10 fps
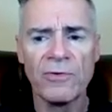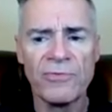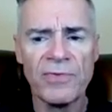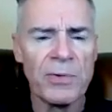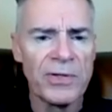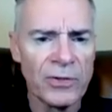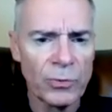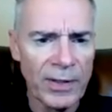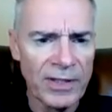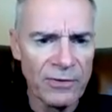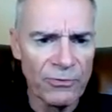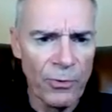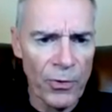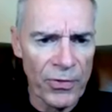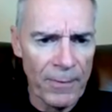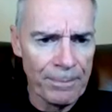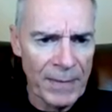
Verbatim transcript: on February the twenty-fourth.